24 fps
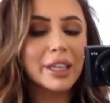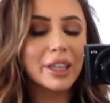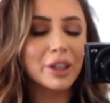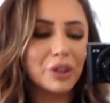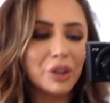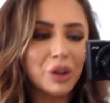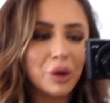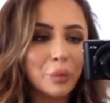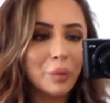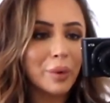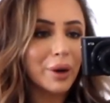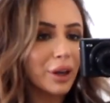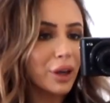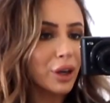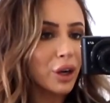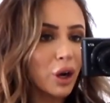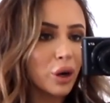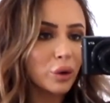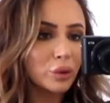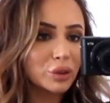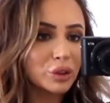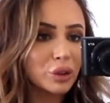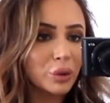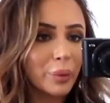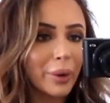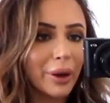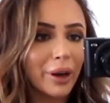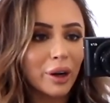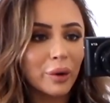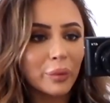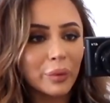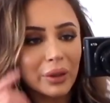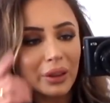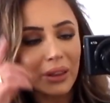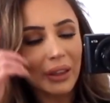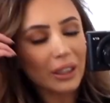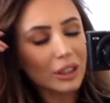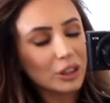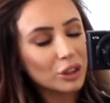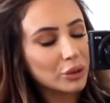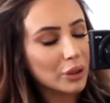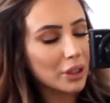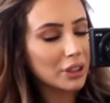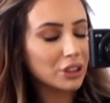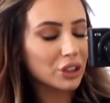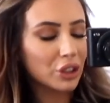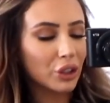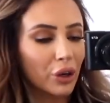I don't know what coat to wear with like
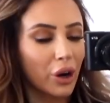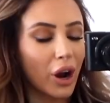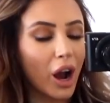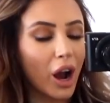dressier